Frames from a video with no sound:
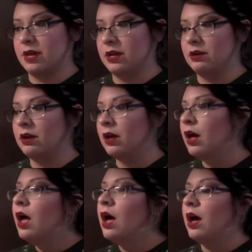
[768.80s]

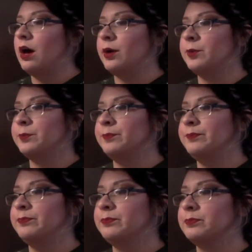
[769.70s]

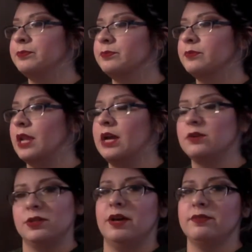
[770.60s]
then. I
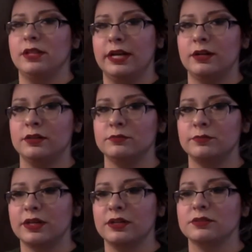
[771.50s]
also have the light on
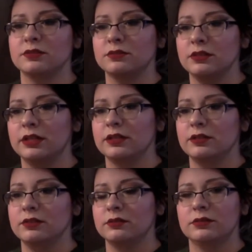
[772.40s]
because,
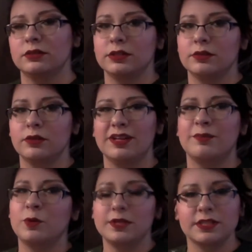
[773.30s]
like, you know, and
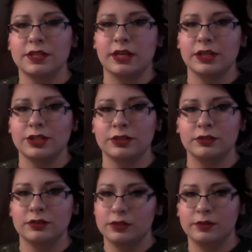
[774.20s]
I'm always in the kitchen,
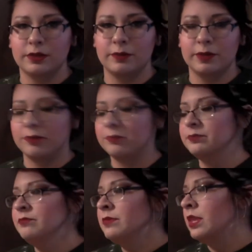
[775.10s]
you know what I mean?
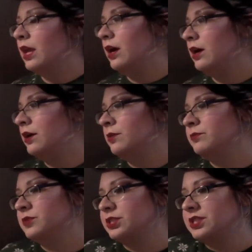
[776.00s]

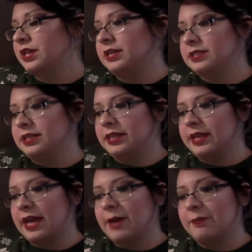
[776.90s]
Just in case
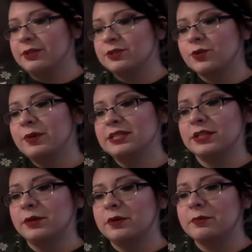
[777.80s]
anything happens. So
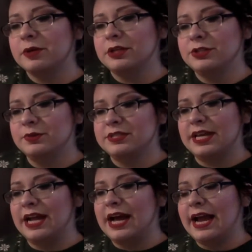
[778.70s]
basically what I'm gonna do is
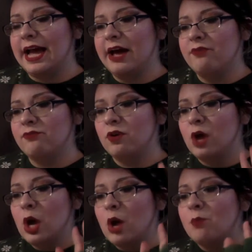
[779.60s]
that I have
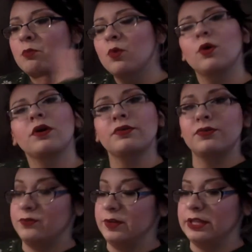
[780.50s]
more
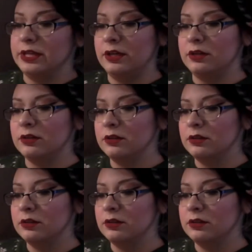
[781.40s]
filling